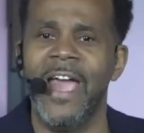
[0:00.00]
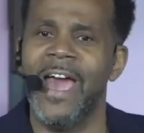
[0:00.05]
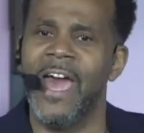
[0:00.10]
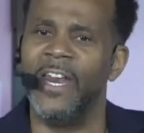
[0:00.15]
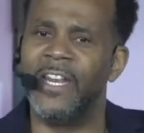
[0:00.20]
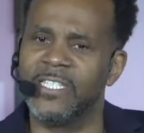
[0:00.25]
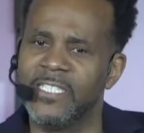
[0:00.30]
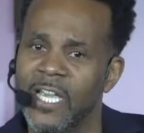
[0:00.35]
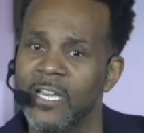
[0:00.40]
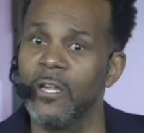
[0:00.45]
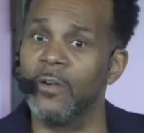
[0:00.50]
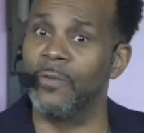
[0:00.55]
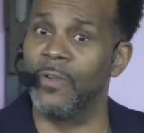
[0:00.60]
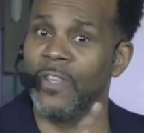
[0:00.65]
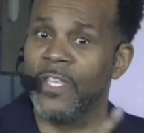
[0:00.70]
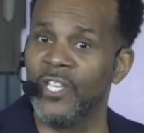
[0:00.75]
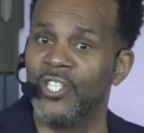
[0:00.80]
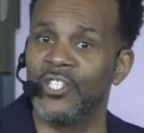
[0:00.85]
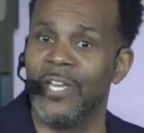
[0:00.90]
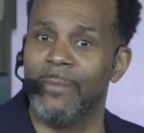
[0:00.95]
And in 2
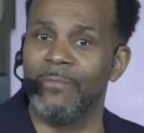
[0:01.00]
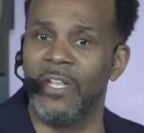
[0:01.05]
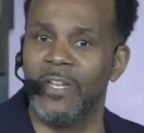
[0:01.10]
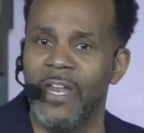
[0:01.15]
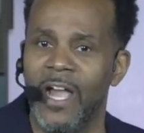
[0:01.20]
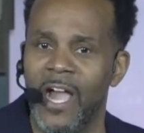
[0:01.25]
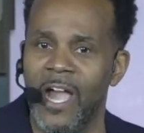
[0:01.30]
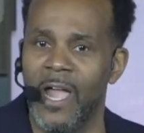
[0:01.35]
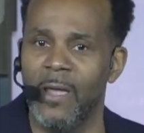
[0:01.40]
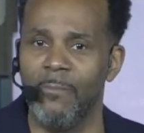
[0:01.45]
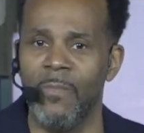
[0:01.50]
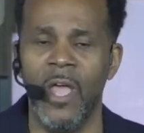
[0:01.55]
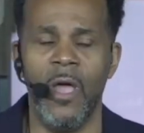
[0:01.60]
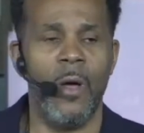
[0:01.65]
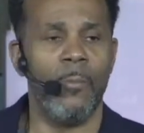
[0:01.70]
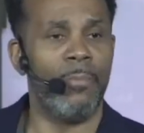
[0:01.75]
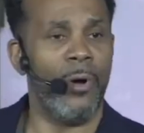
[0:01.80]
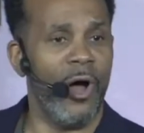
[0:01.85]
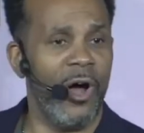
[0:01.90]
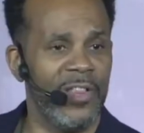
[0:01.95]
Corinthians chapter 9,
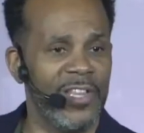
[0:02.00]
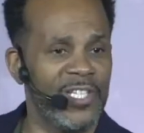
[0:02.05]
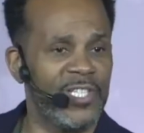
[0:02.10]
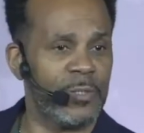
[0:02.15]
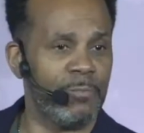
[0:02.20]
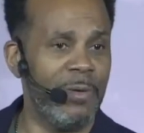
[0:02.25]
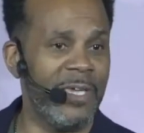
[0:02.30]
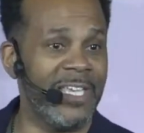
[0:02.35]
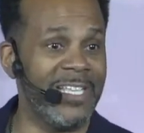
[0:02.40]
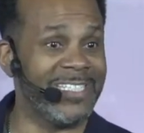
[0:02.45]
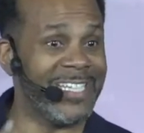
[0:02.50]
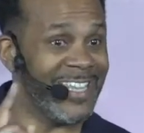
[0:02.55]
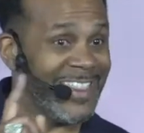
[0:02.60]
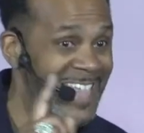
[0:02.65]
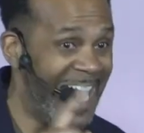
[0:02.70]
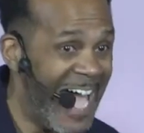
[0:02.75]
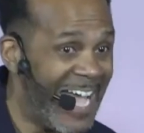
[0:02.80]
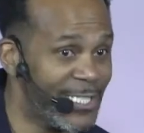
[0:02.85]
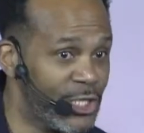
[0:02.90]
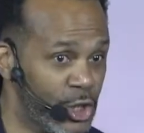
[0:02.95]
Paul is speaking to
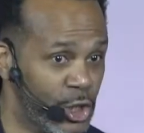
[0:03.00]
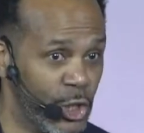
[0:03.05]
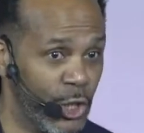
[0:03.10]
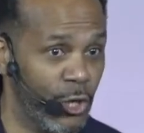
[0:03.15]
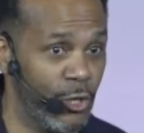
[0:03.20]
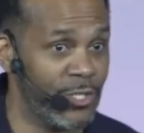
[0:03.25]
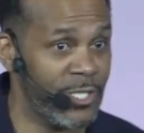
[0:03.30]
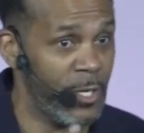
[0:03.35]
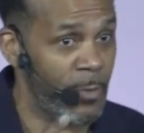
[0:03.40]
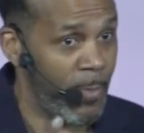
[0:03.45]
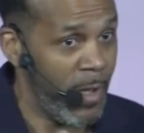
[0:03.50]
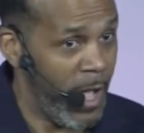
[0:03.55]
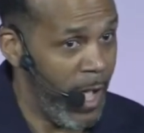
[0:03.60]
that church,